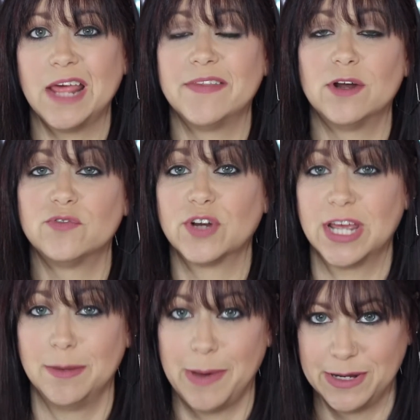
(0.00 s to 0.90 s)
and then I'll
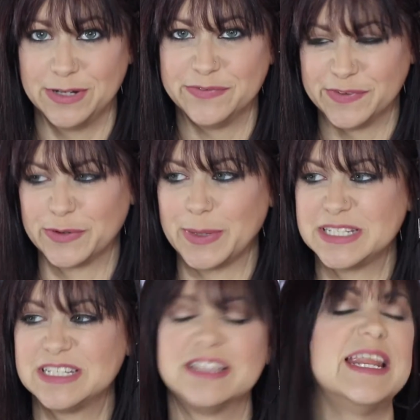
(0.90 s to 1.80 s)
forget about it for the
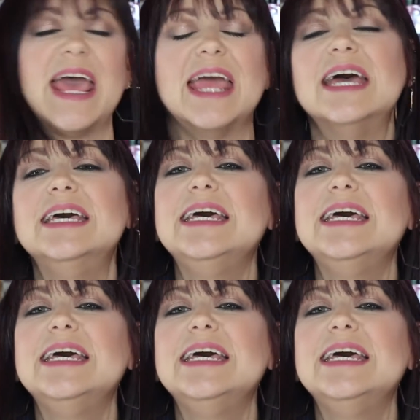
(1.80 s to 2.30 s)
rest of the day.